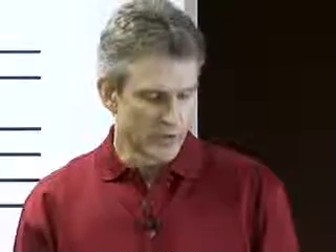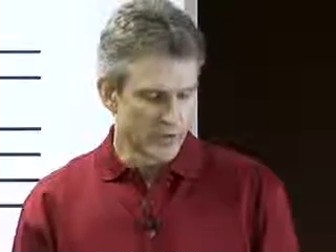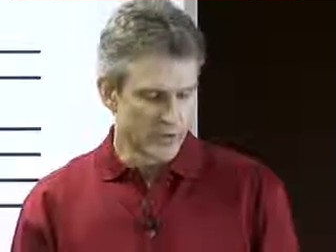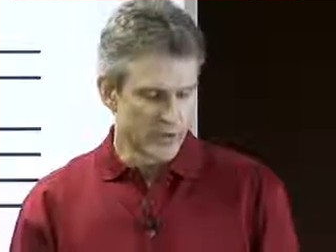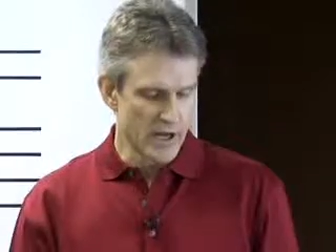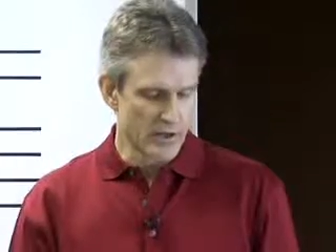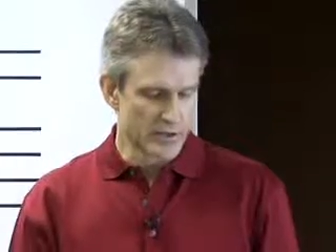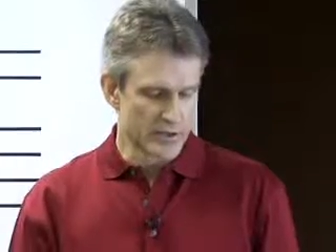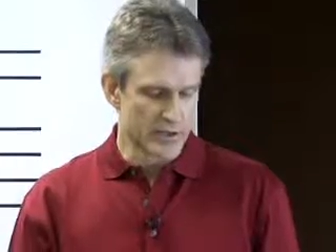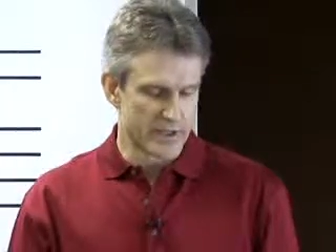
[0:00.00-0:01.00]
plexus
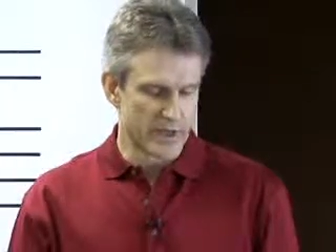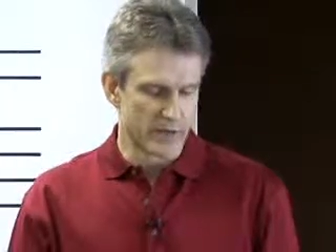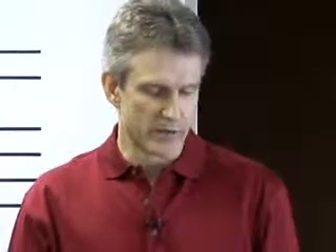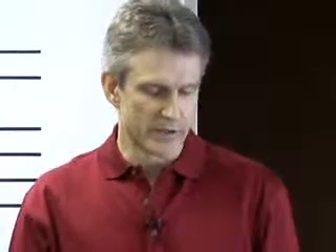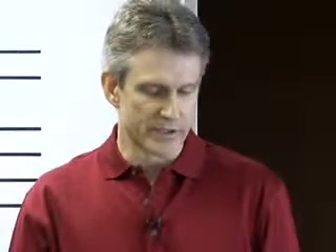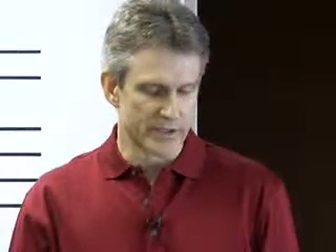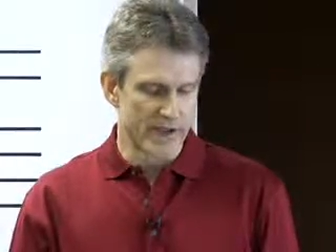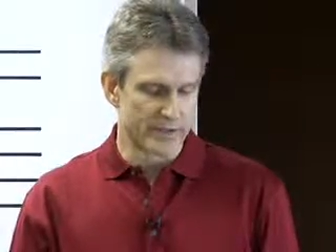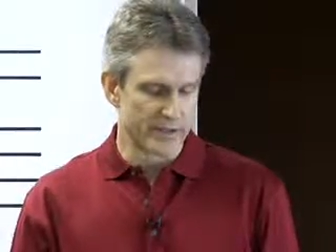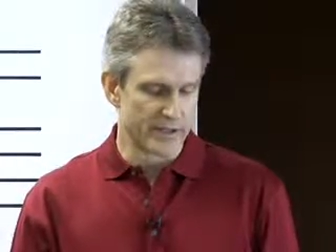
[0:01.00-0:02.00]
chakra, which is yellow, is
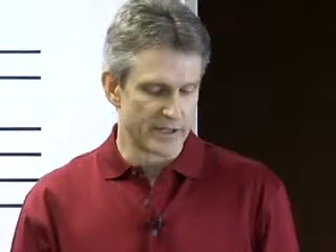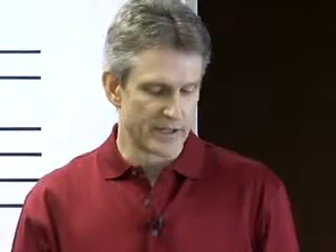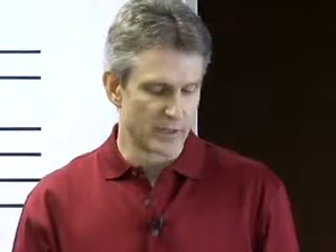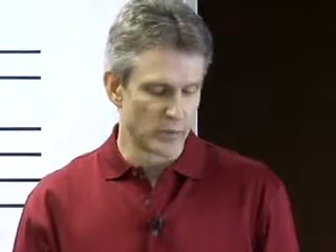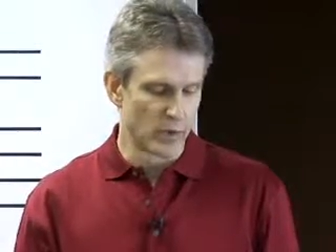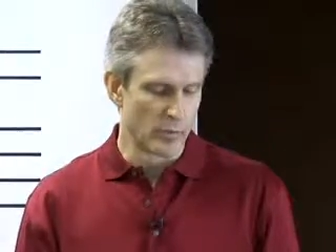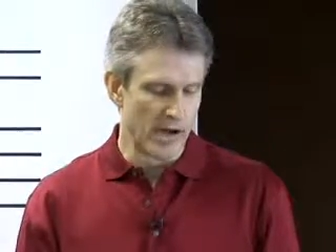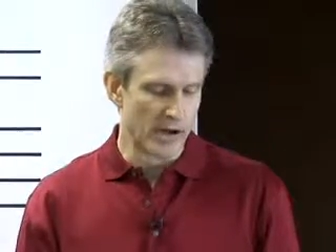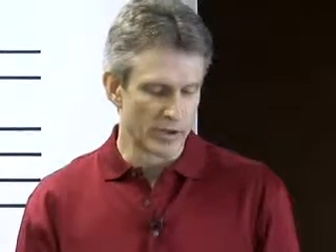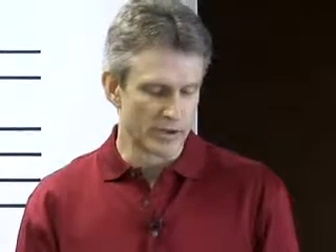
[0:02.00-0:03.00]
confidence,
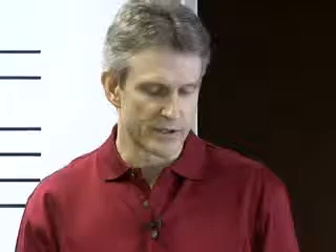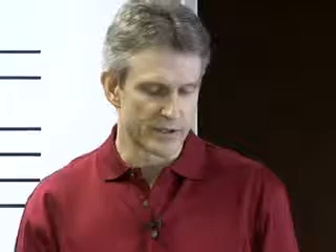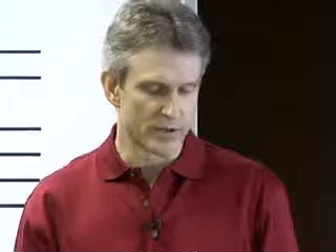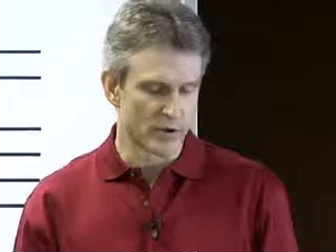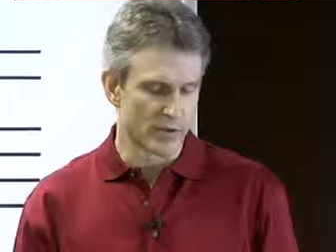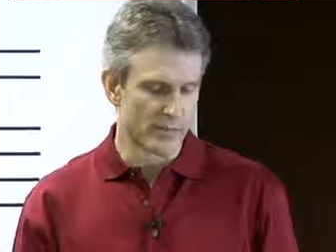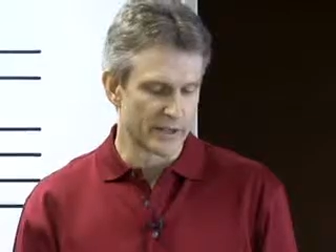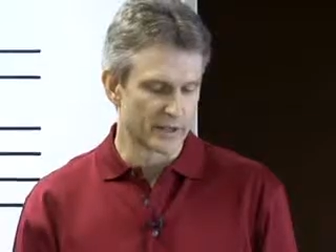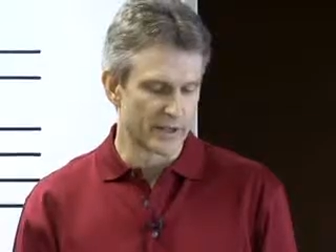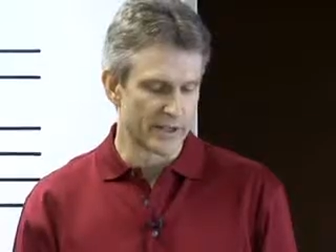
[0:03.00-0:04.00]
willpower, control,
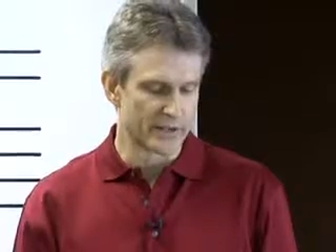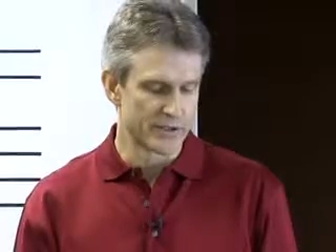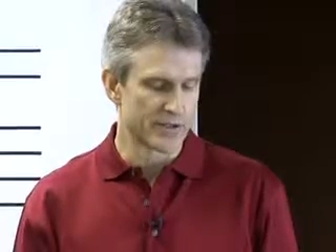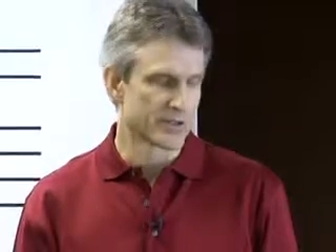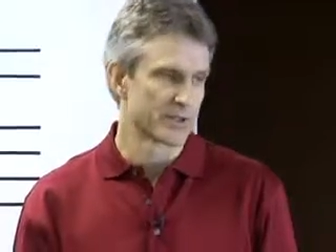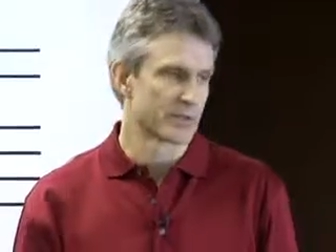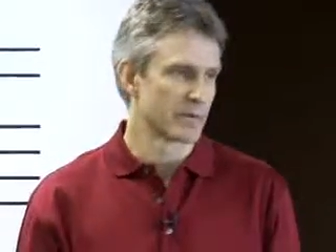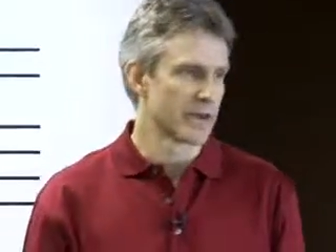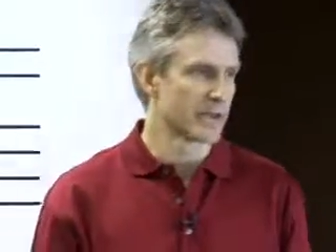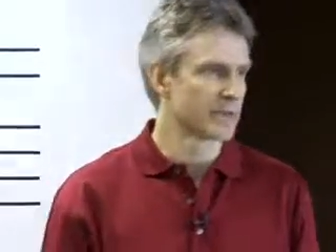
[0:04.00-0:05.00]
mental energy,
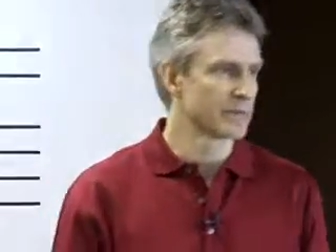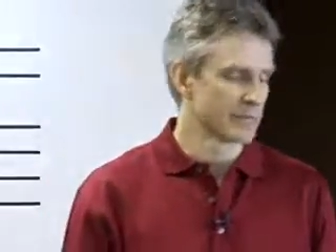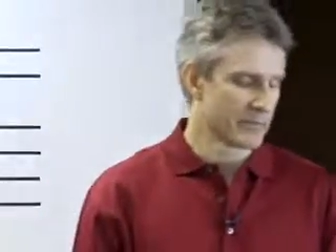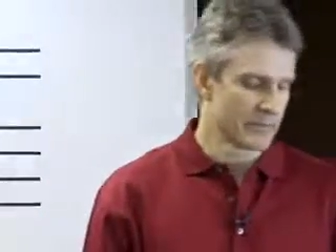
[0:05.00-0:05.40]
decision making.